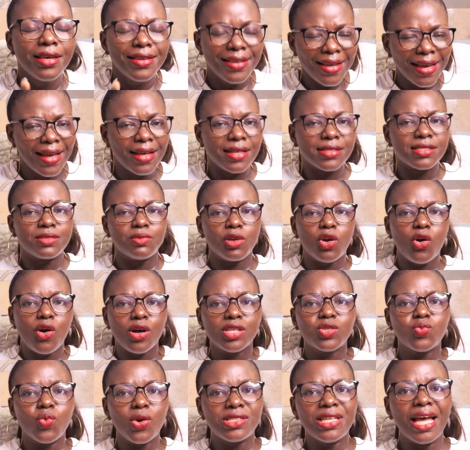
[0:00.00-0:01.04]
Yes,
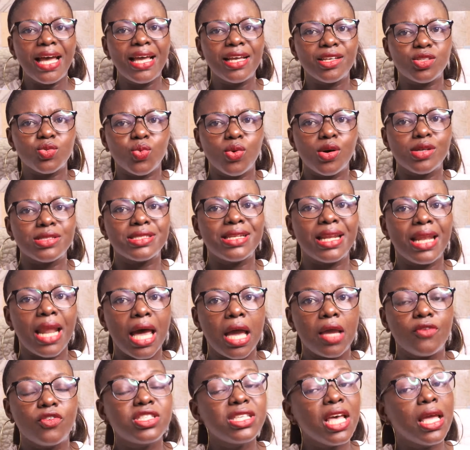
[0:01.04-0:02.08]
because water is what?
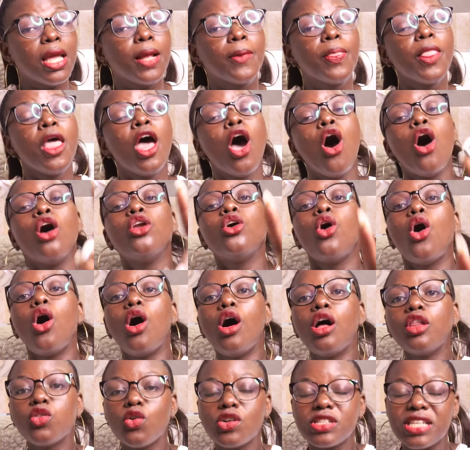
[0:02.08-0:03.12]
Life. See,
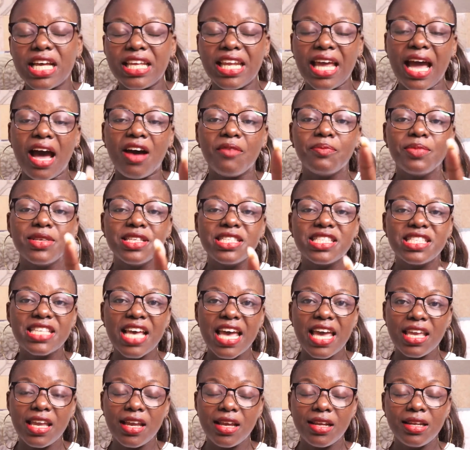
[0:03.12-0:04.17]
all those that have been
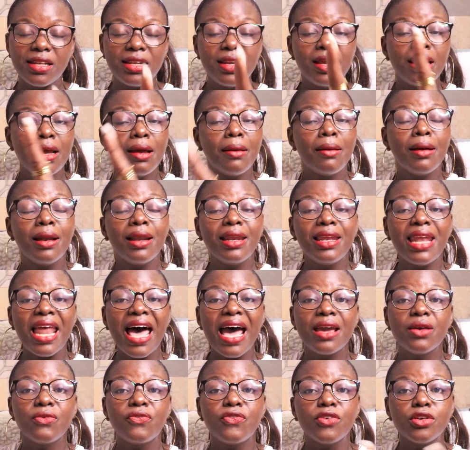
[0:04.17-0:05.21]
saying
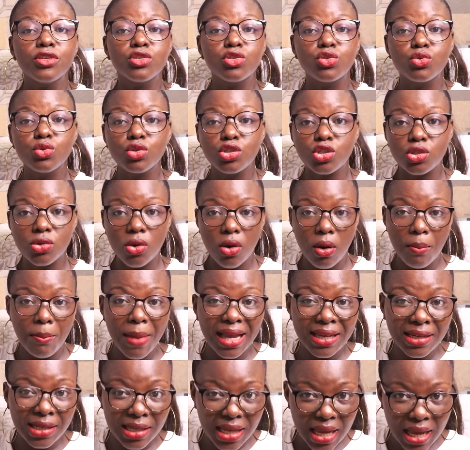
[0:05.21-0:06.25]
life is too short
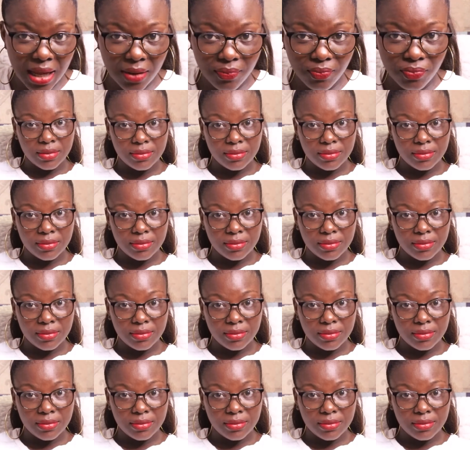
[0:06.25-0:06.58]
my dear